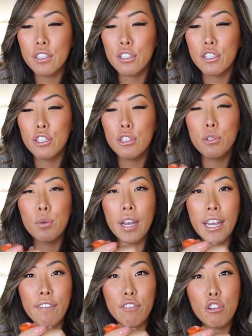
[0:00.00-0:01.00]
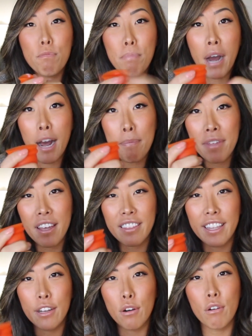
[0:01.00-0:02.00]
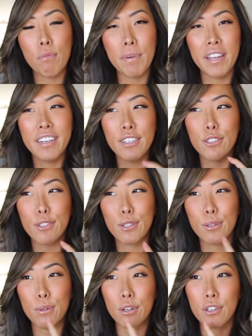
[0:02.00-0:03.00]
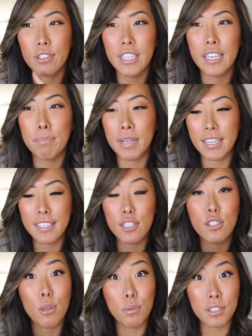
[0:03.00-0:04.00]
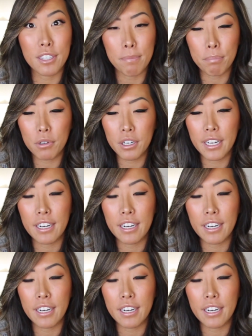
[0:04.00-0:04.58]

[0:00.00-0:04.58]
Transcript: of the two, if you pop that thing open too early because it's so slippery,